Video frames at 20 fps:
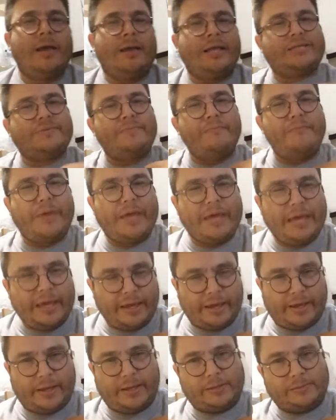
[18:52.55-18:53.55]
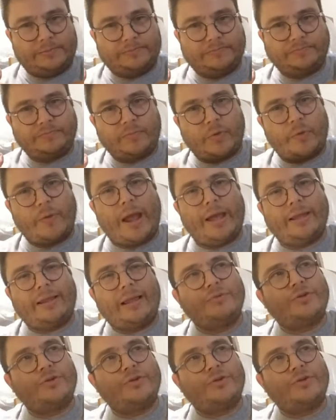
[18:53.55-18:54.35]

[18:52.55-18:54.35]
It's me, right?